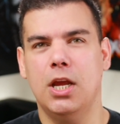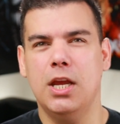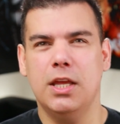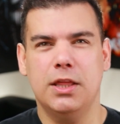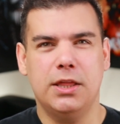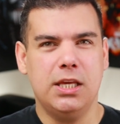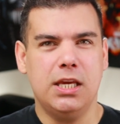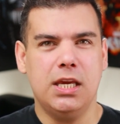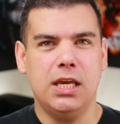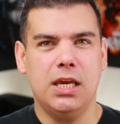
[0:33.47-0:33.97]

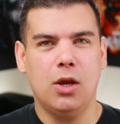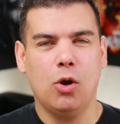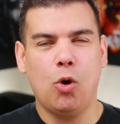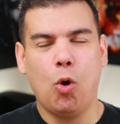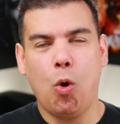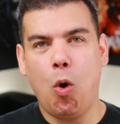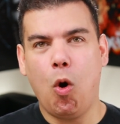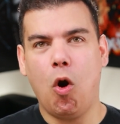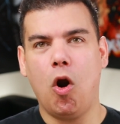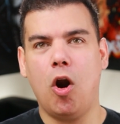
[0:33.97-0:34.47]
The
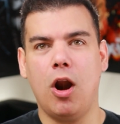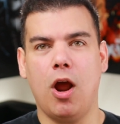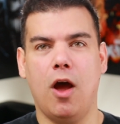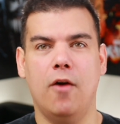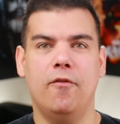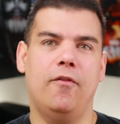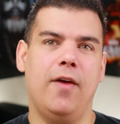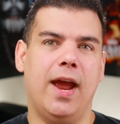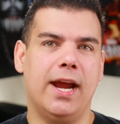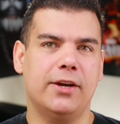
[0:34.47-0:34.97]
core
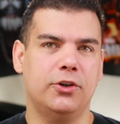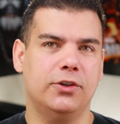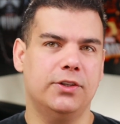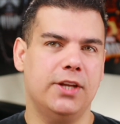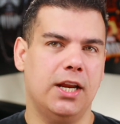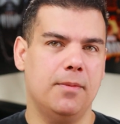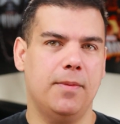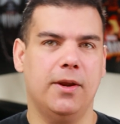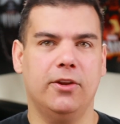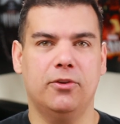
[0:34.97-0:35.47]
of vector
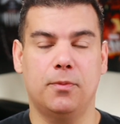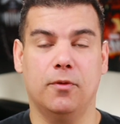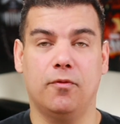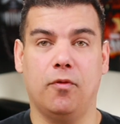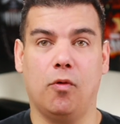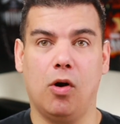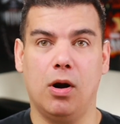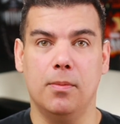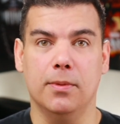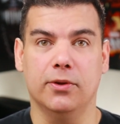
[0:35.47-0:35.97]
database
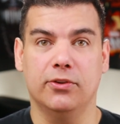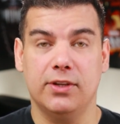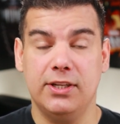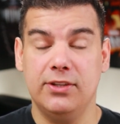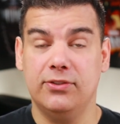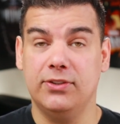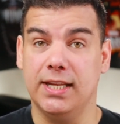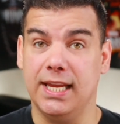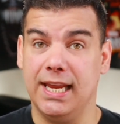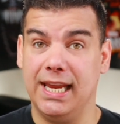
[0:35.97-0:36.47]
performance is
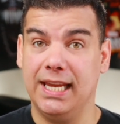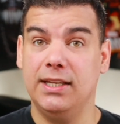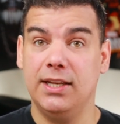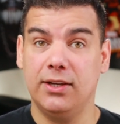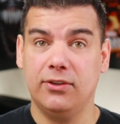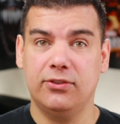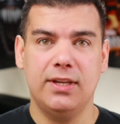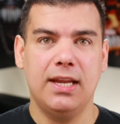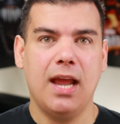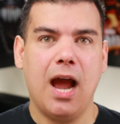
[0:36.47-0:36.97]
the
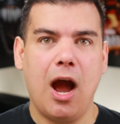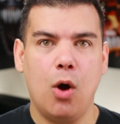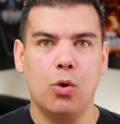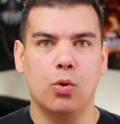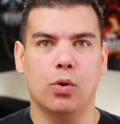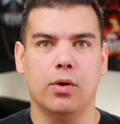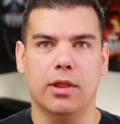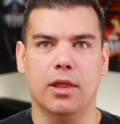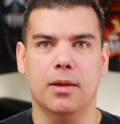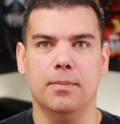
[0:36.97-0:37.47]
indexing
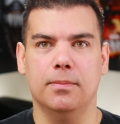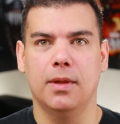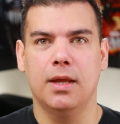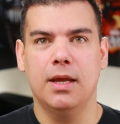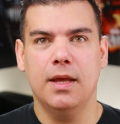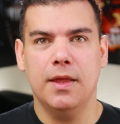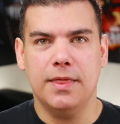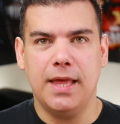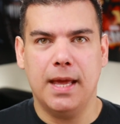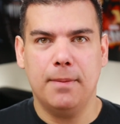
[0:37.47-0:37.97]
algorithm
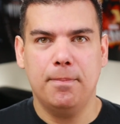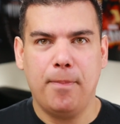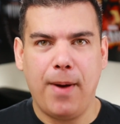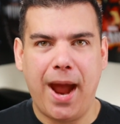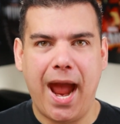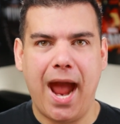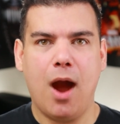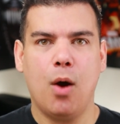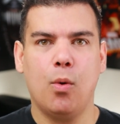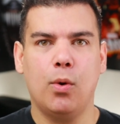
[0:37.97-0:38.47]
that
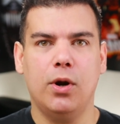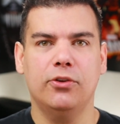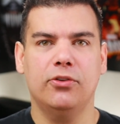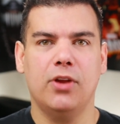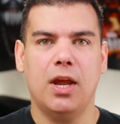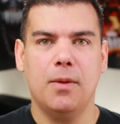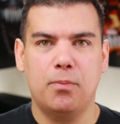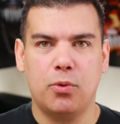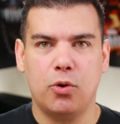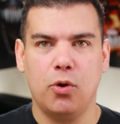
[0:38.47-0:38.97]
powers
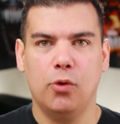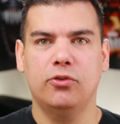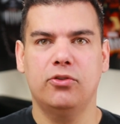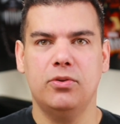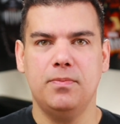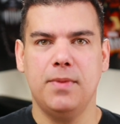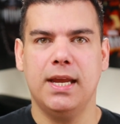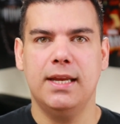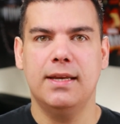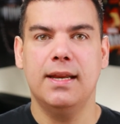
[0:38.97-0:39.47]

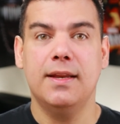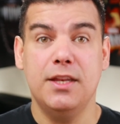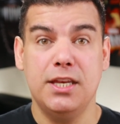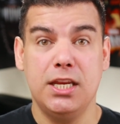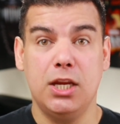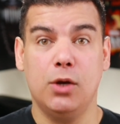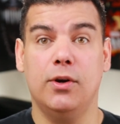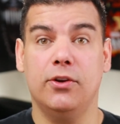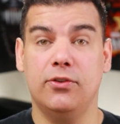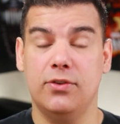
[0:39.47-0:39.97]
approximate
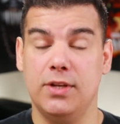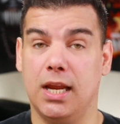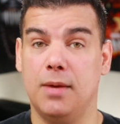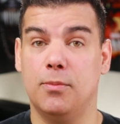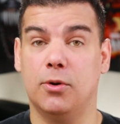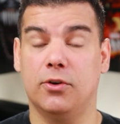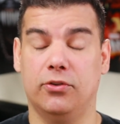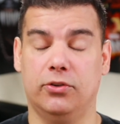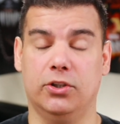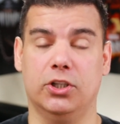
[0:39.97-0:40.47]
nearest neighbor
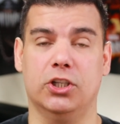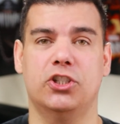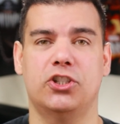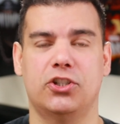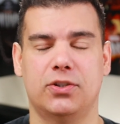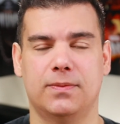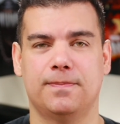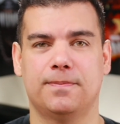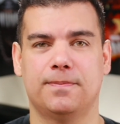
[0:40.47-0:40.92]
search.